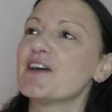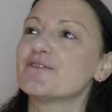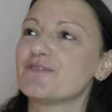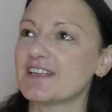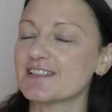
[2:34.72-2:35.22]

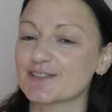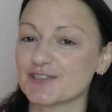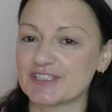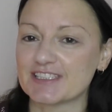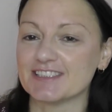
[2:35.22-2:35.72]
Funny
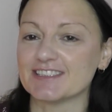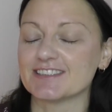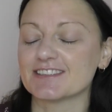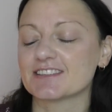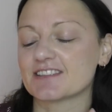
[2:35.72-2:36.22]
story
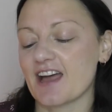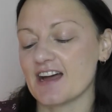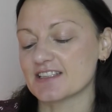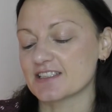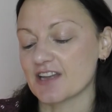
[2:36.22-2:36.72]
is
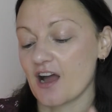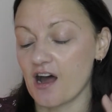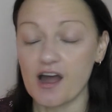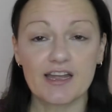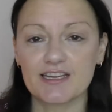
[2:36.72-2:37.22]
that
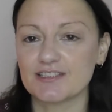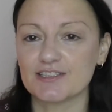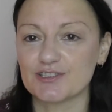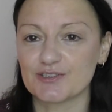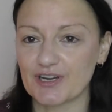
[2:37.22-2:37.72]

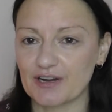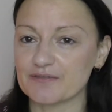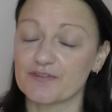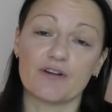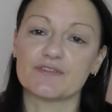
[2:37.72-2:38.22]
I've
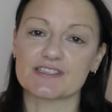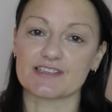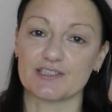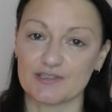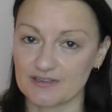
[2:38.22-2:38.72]

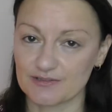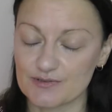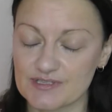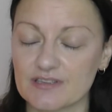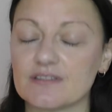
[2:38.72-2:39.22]
obviously
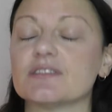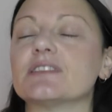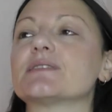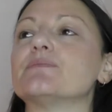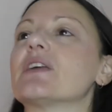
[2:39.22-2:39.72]
used the
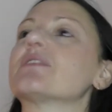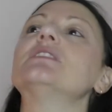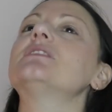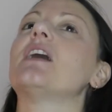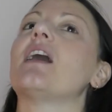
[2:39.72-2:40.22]
list
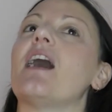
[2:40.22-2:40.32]
method